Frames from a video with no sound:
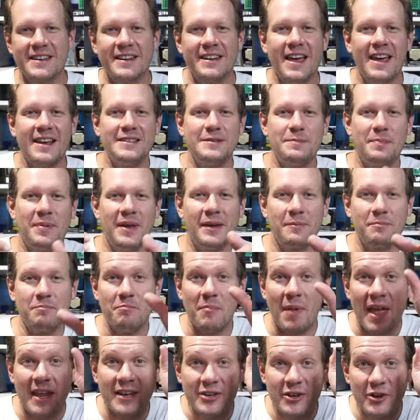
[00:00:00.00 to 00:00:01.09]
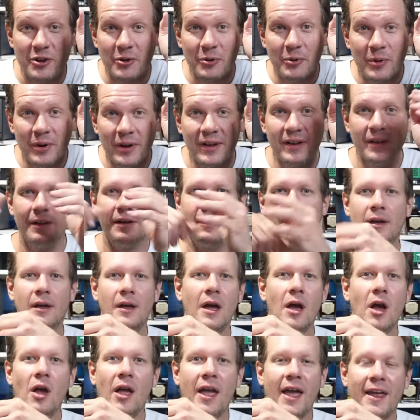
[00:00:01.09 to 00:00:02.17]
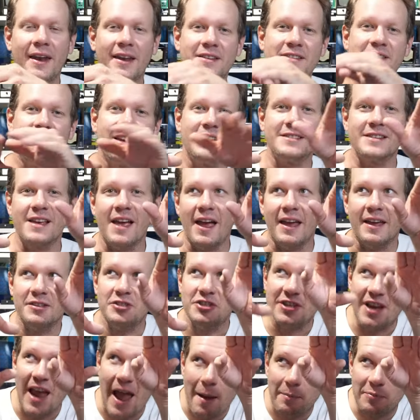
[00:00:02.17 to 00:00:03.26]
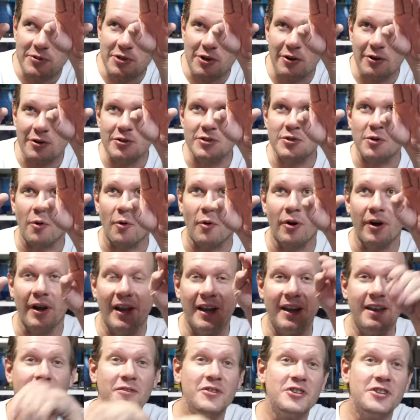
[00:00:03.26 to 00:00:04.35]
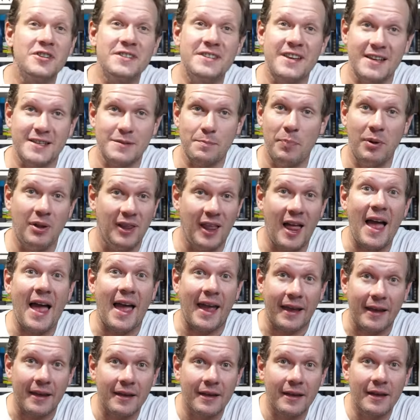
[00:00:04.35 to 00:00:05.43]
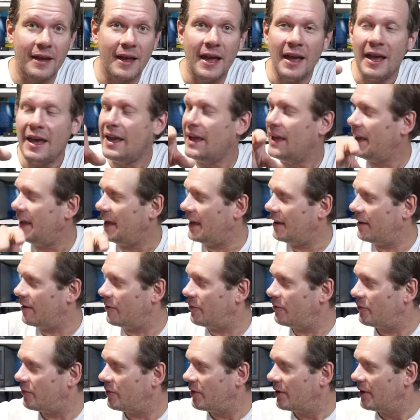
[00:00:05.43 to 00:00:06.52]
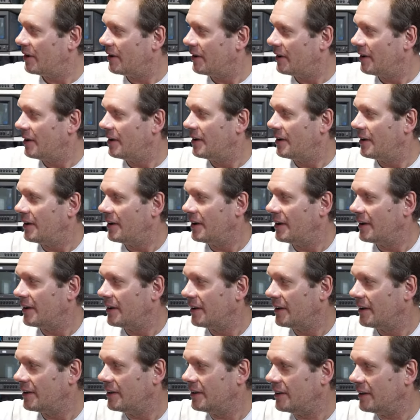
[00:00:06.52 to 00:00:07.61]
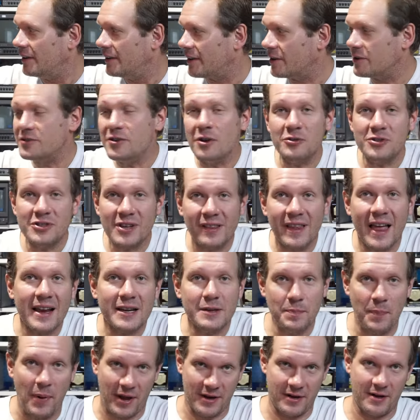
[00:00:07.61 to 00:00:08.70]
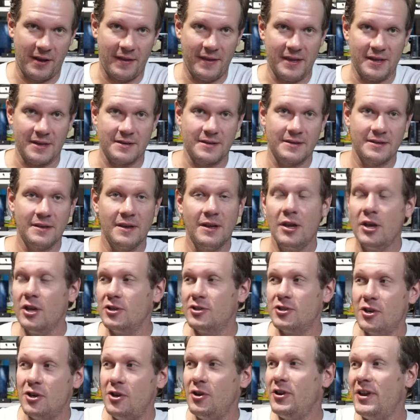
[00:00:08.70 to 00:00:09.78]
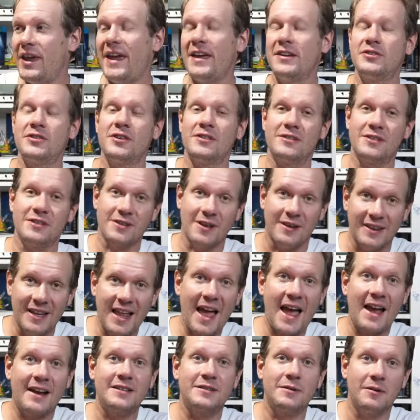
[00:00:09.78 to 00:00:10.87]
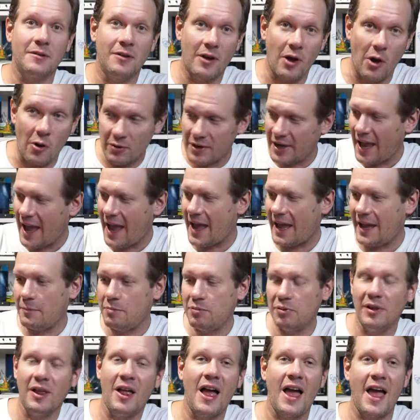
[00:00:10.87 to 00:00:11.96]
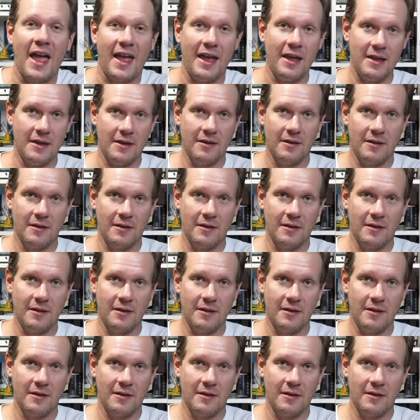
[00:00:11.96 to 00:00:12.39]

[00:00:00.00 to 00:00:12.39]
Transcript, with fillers: nice big menu and it says like chapters or it even just says play. If there's no select button on this. So you can't just select okay play.